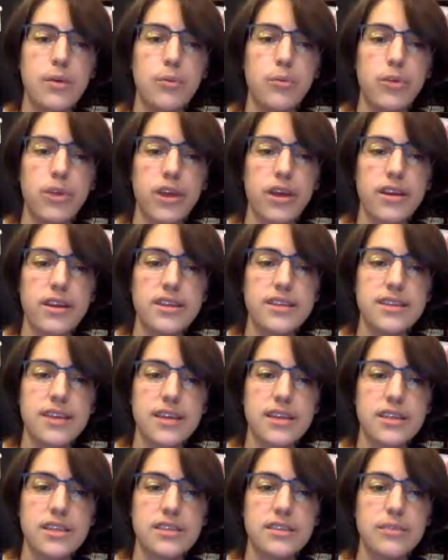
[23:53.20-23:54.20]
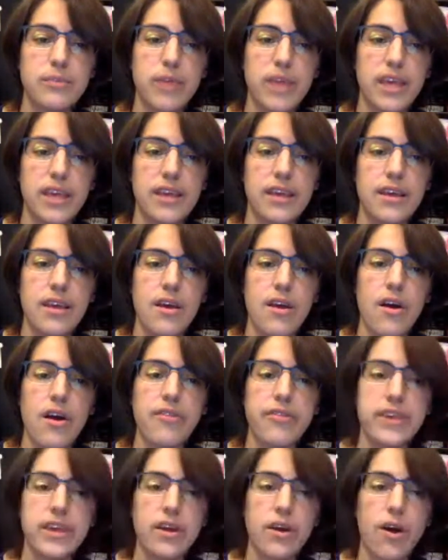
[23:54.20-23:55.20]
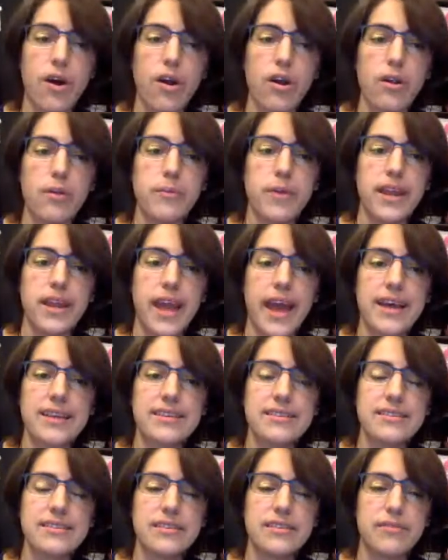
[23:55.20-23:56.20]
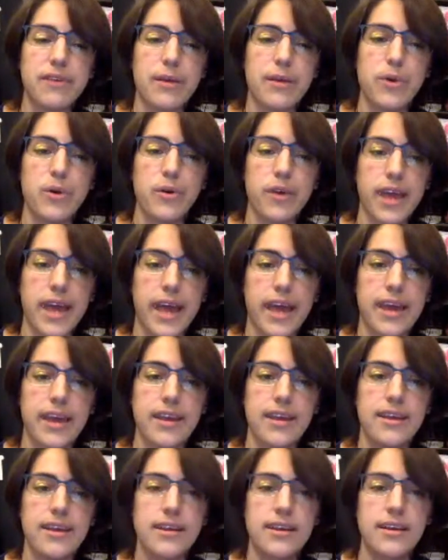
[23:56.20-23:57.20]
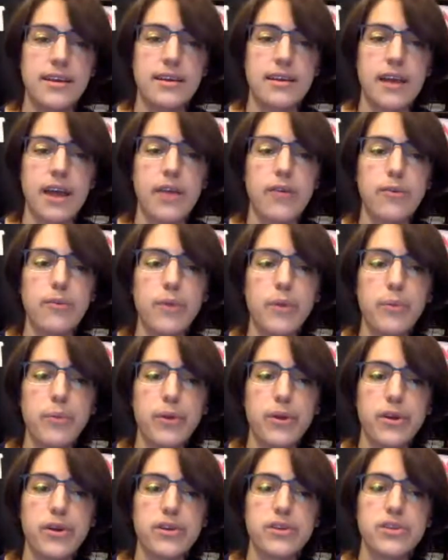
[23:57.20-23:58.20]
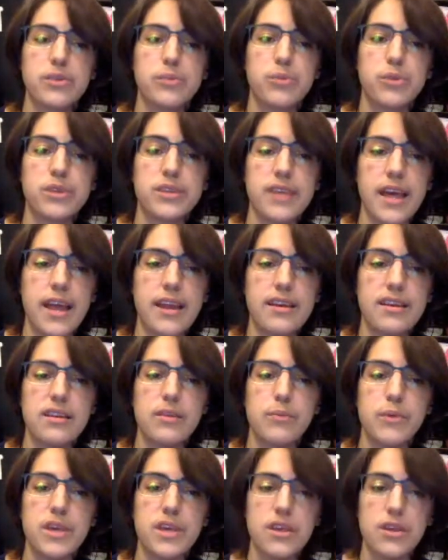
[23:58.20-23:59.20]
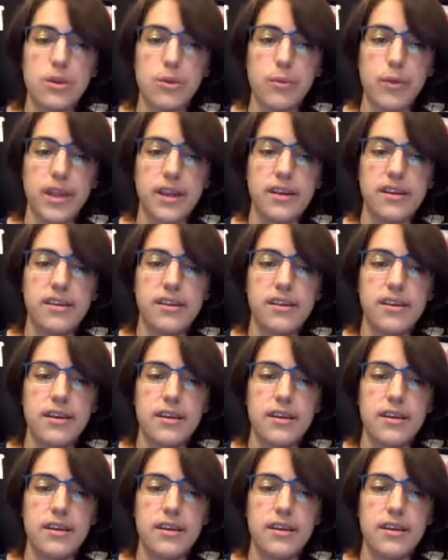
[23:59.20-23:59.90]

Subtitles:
Brianna touches me on the arm and asks if I'm okay. I remember to pretend to be human.